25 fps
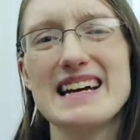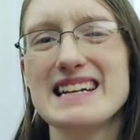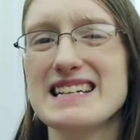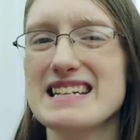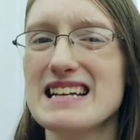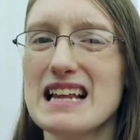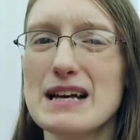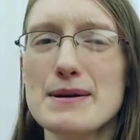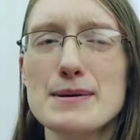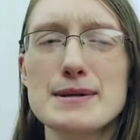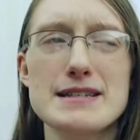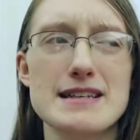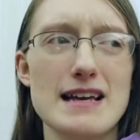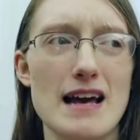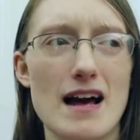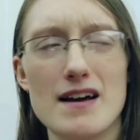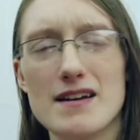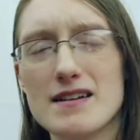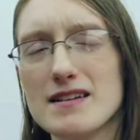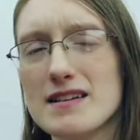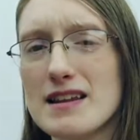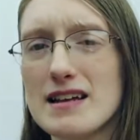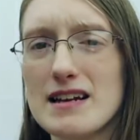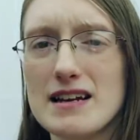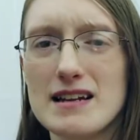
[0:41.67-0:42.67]
Until I was
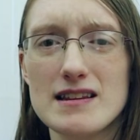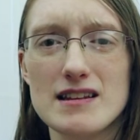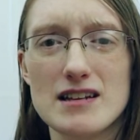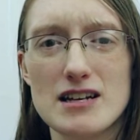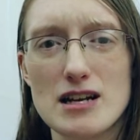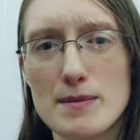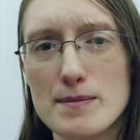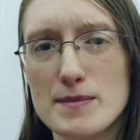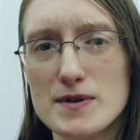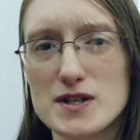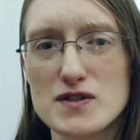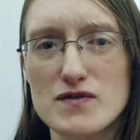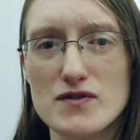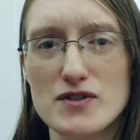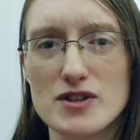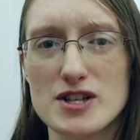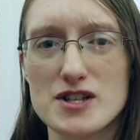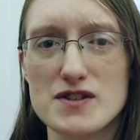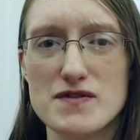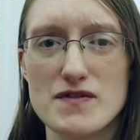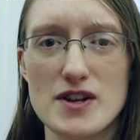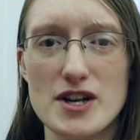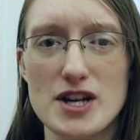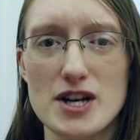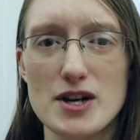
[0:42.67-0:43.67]
calculating the numbers for
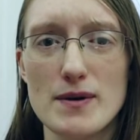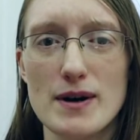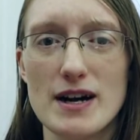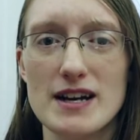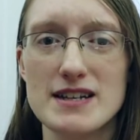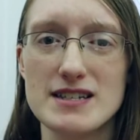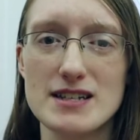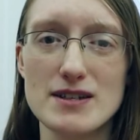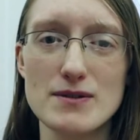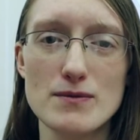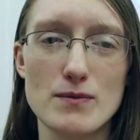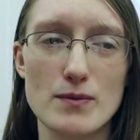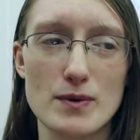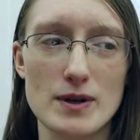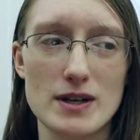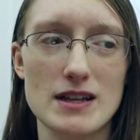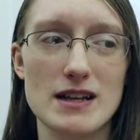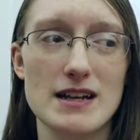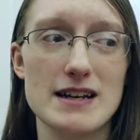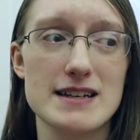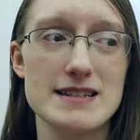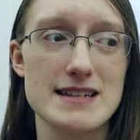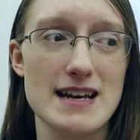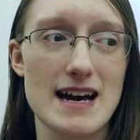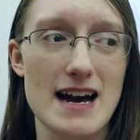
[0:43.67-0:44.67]
this video, I didn't
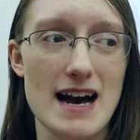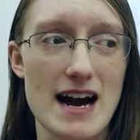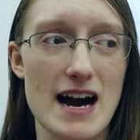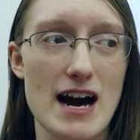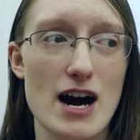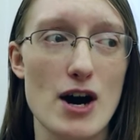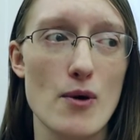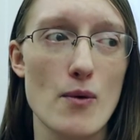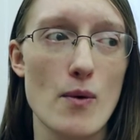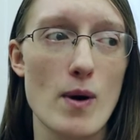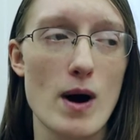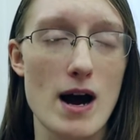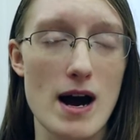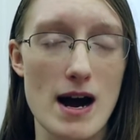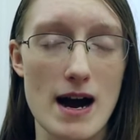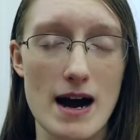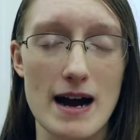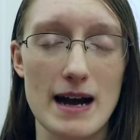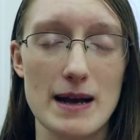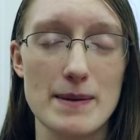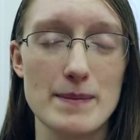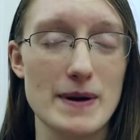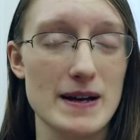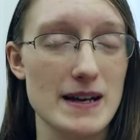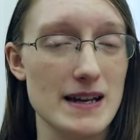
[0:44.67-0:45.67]
realize how
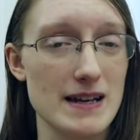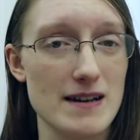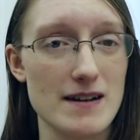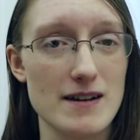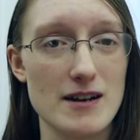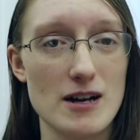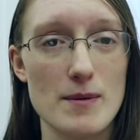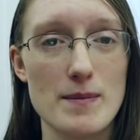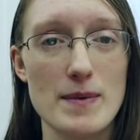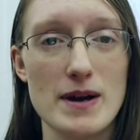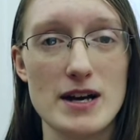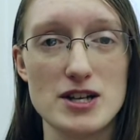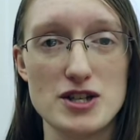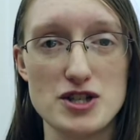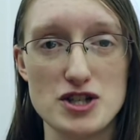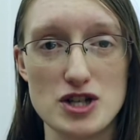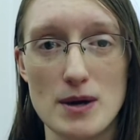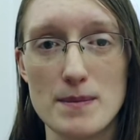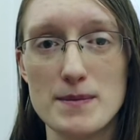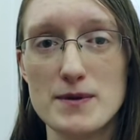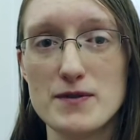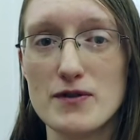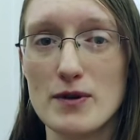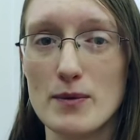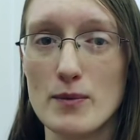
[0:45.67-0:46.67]
high my income had
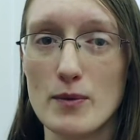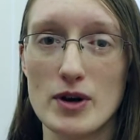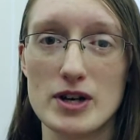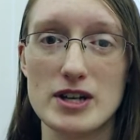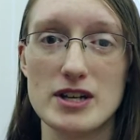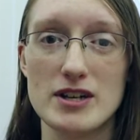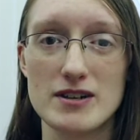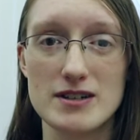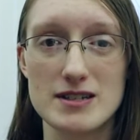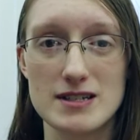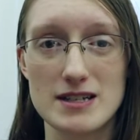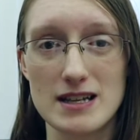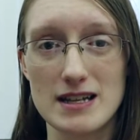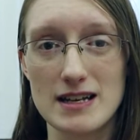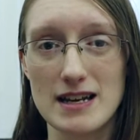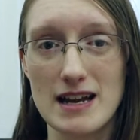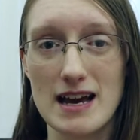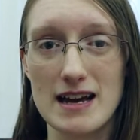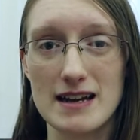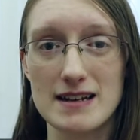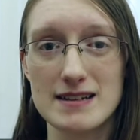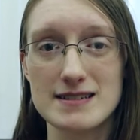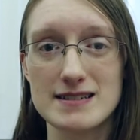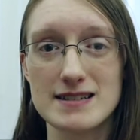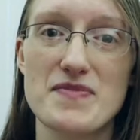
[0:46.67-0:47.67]
jumped from one year to the
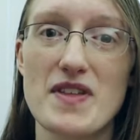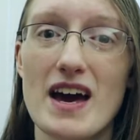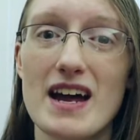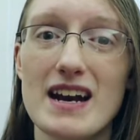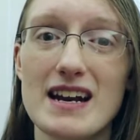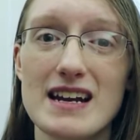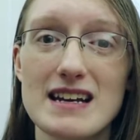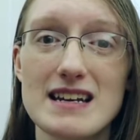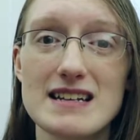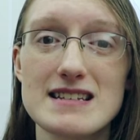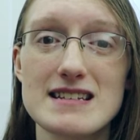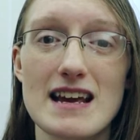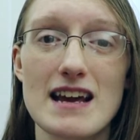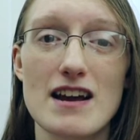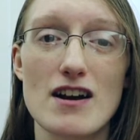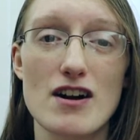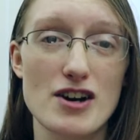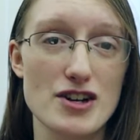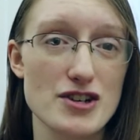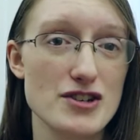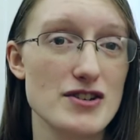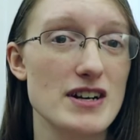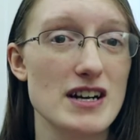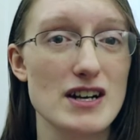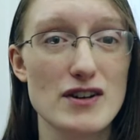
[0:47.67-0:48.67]
next. That is a
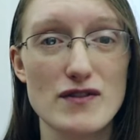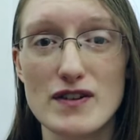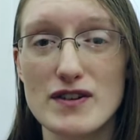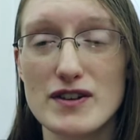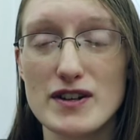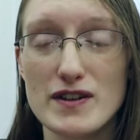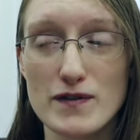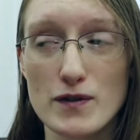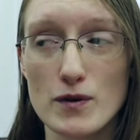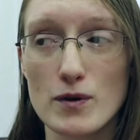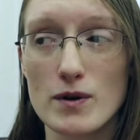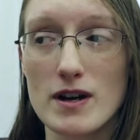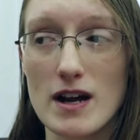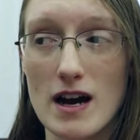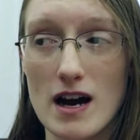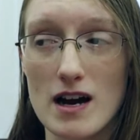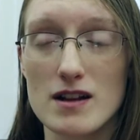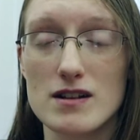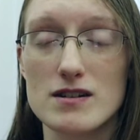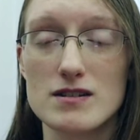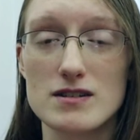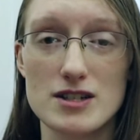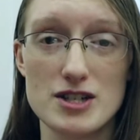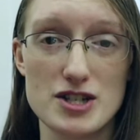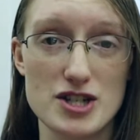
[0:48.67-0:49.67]
150
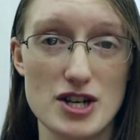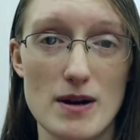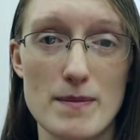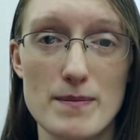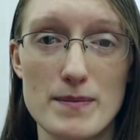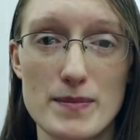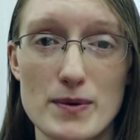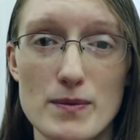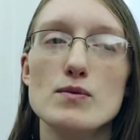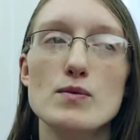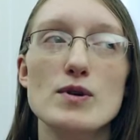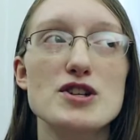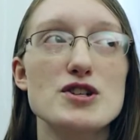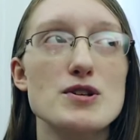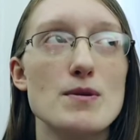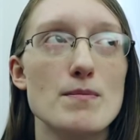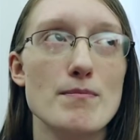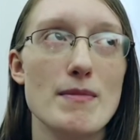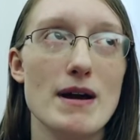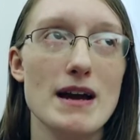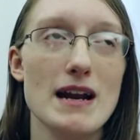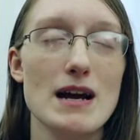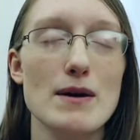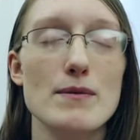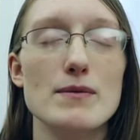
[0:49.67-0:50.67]
$54 jump which
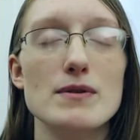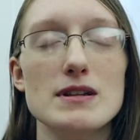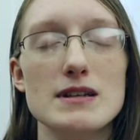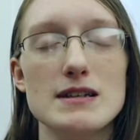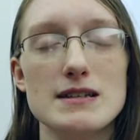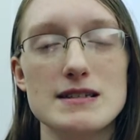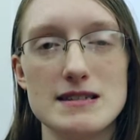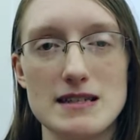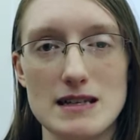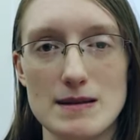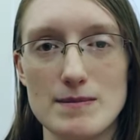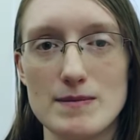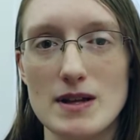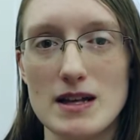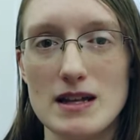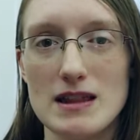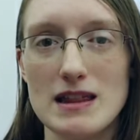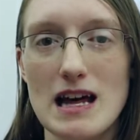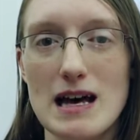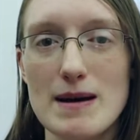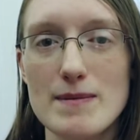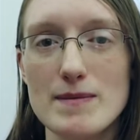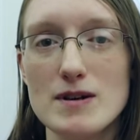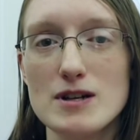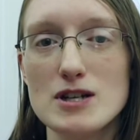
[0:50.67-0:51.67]
may not really seem like
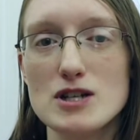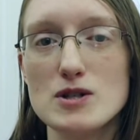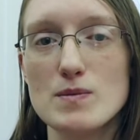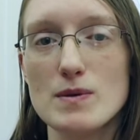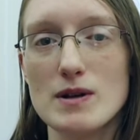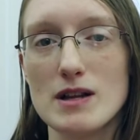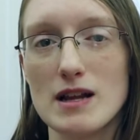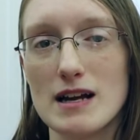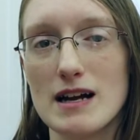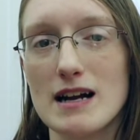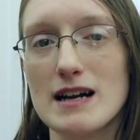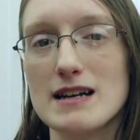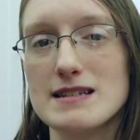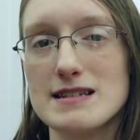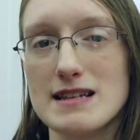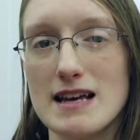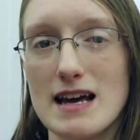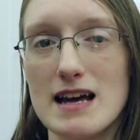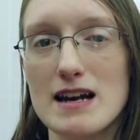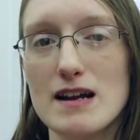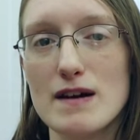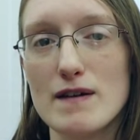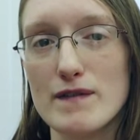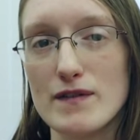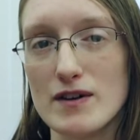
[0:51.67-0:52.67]
that much, but like I
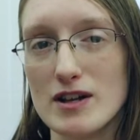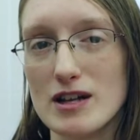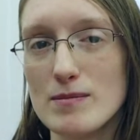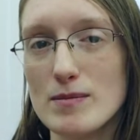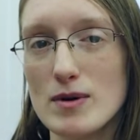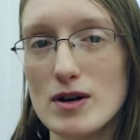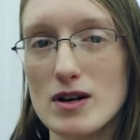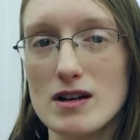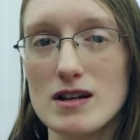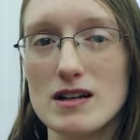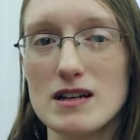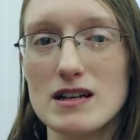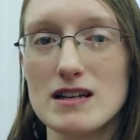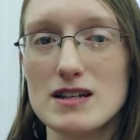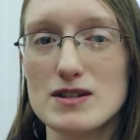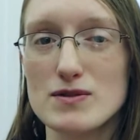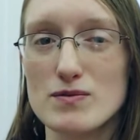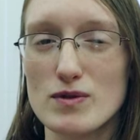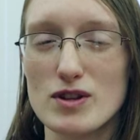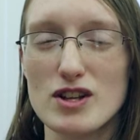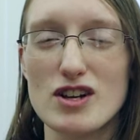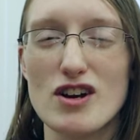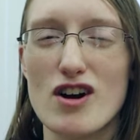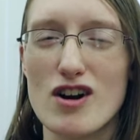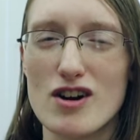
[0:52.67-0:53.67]
said, affiliate marketing is
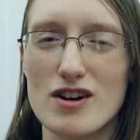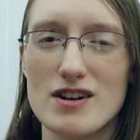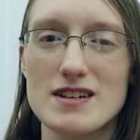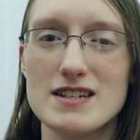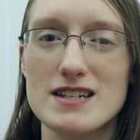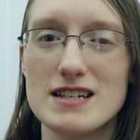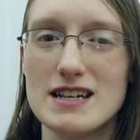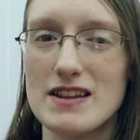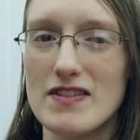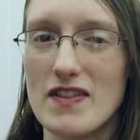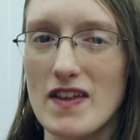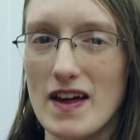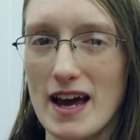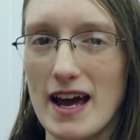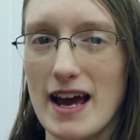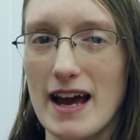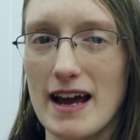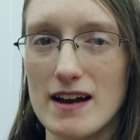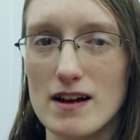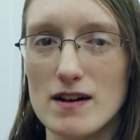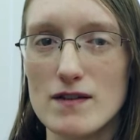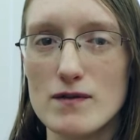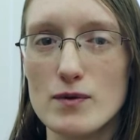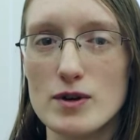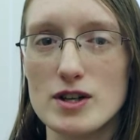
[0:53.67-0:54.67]
really hard to get the
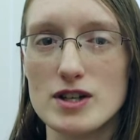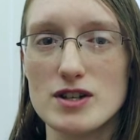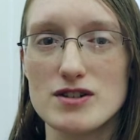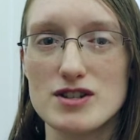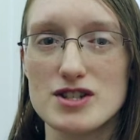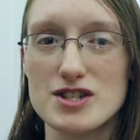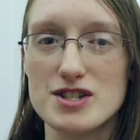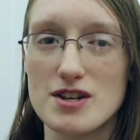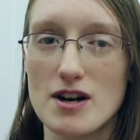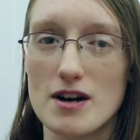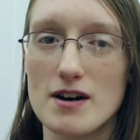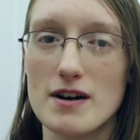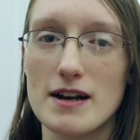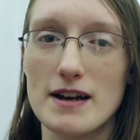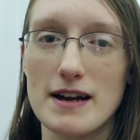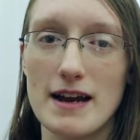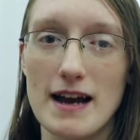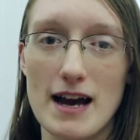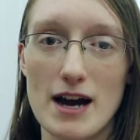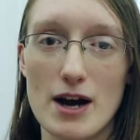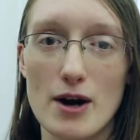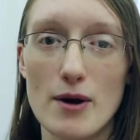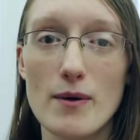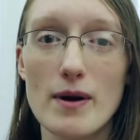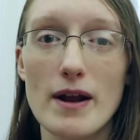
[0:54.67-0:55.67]
hang of when you're starting
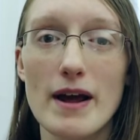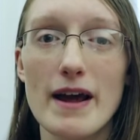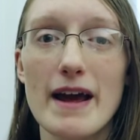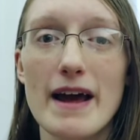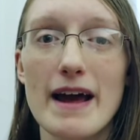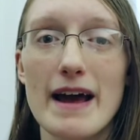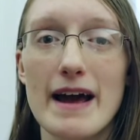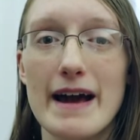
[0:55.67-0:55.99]
out.